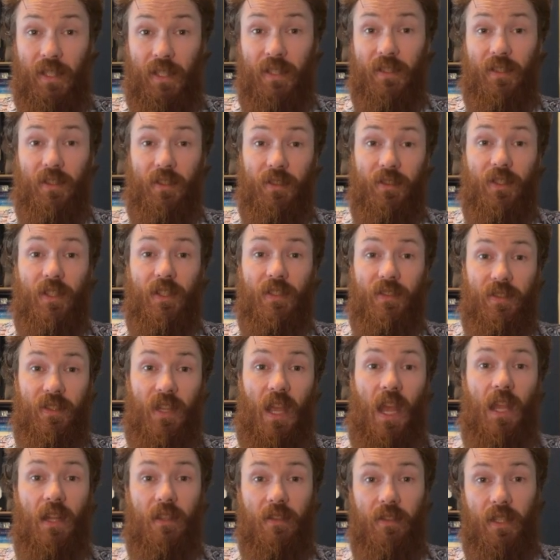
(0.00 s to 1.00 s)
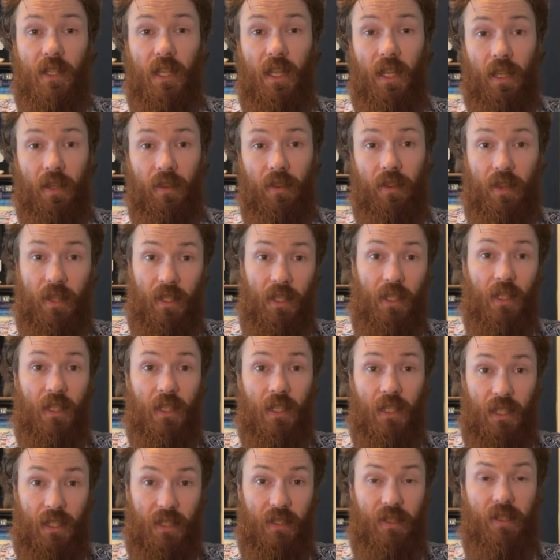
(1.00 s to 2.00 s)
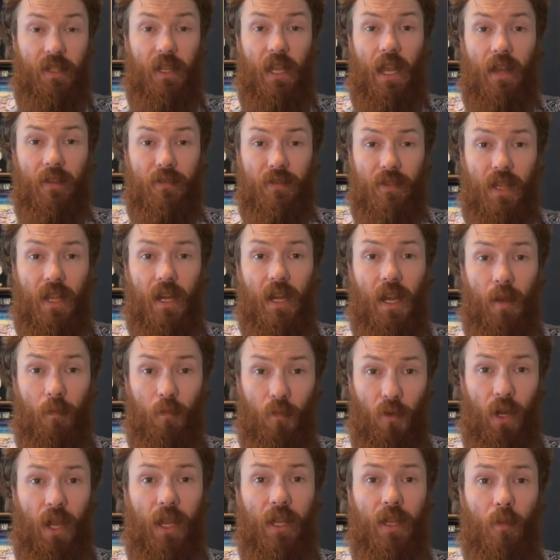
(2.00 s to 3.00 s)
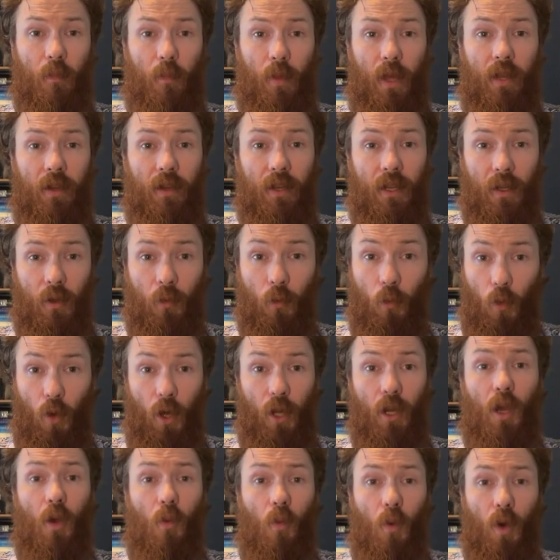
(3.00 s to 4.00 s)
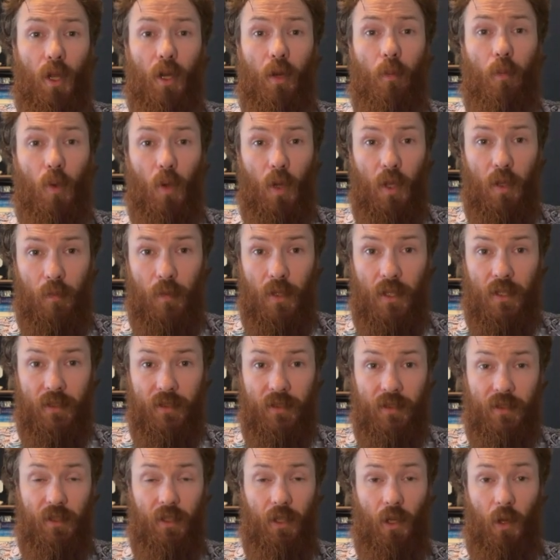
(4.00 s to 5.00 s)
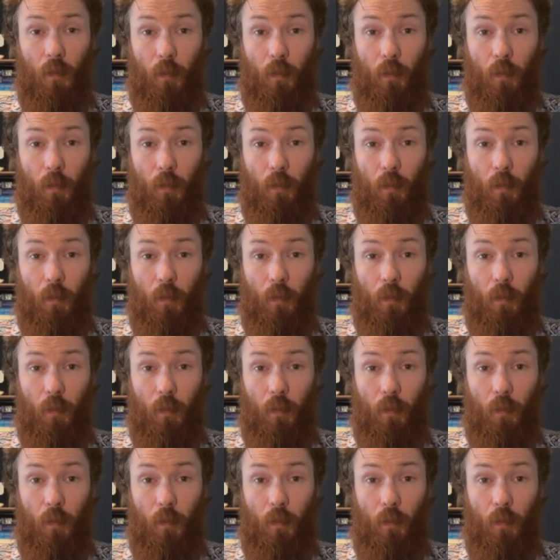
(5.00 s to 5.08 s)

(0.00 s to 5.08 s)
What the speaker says: this is exactly the ETFs that I'm recommending one-on-one appointments.